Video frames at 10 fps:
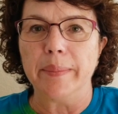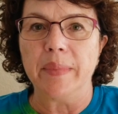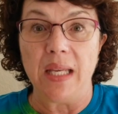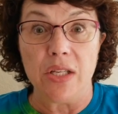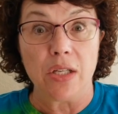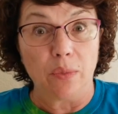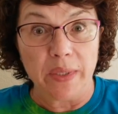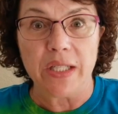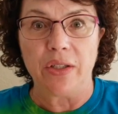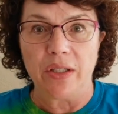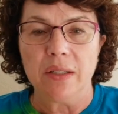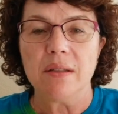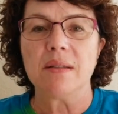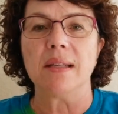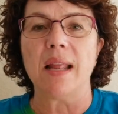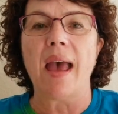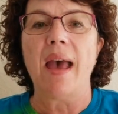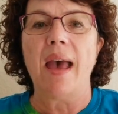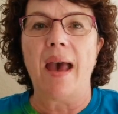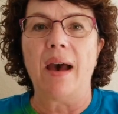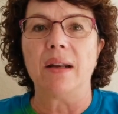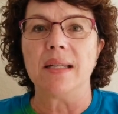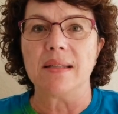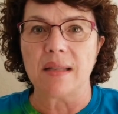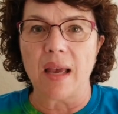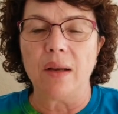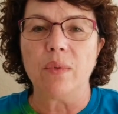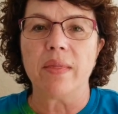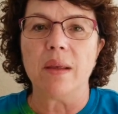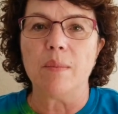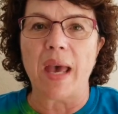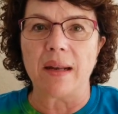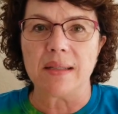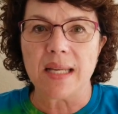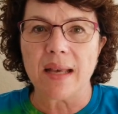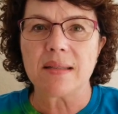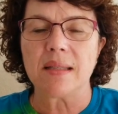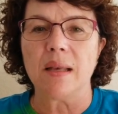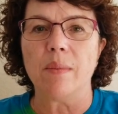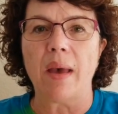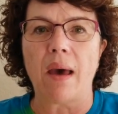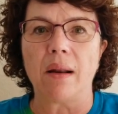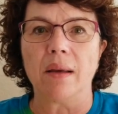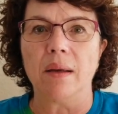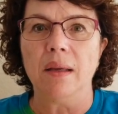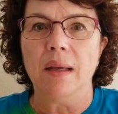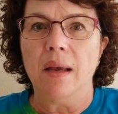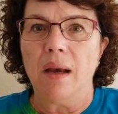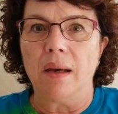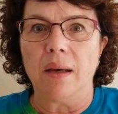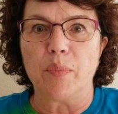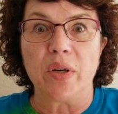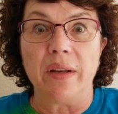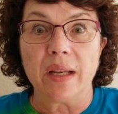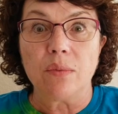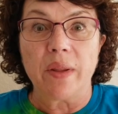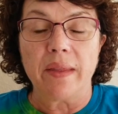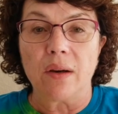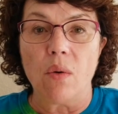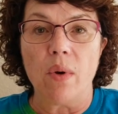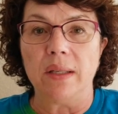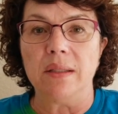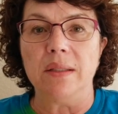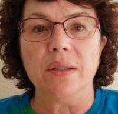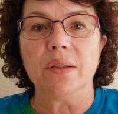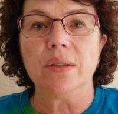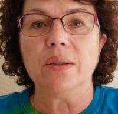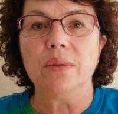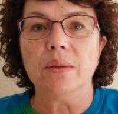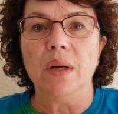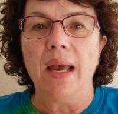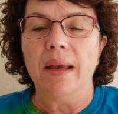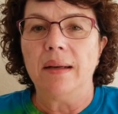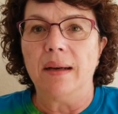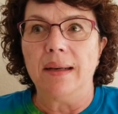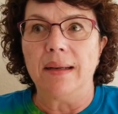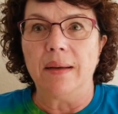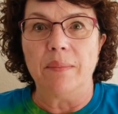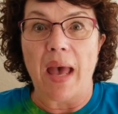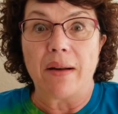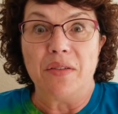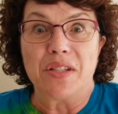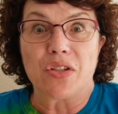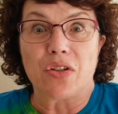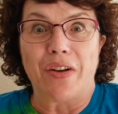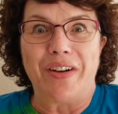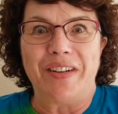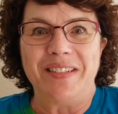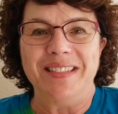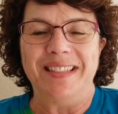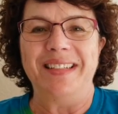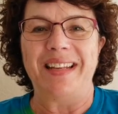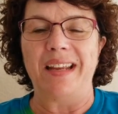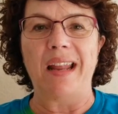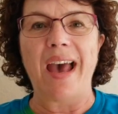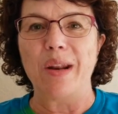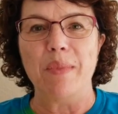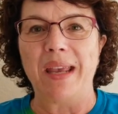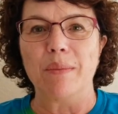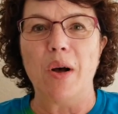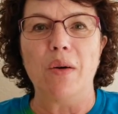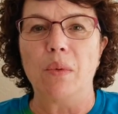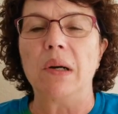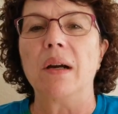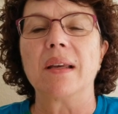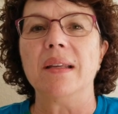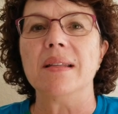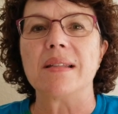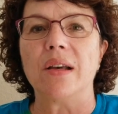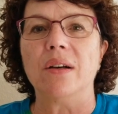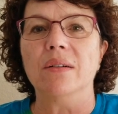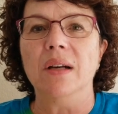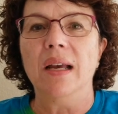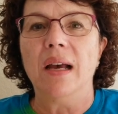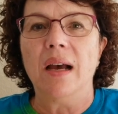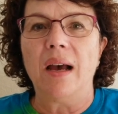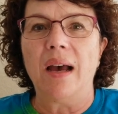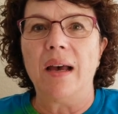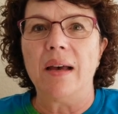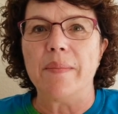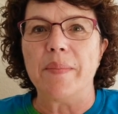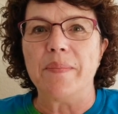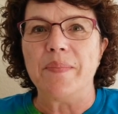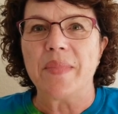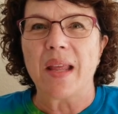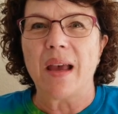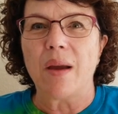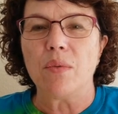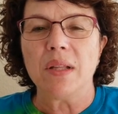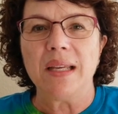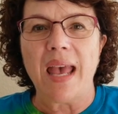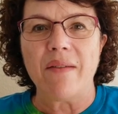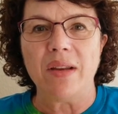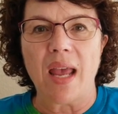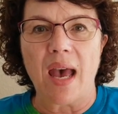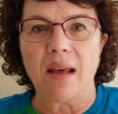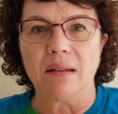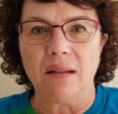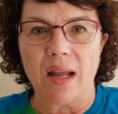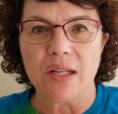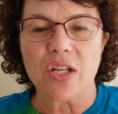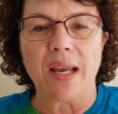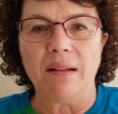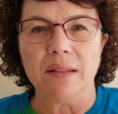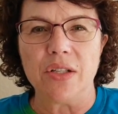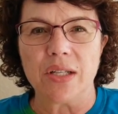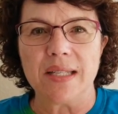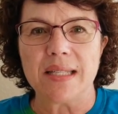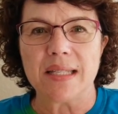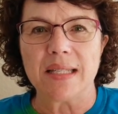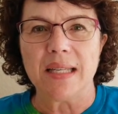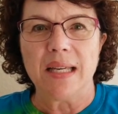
heat shield materials and how to design with them, how to test them, how to predict what they're going to do, how to install and how to make them all work. And so I really haven't had a lot of challenges.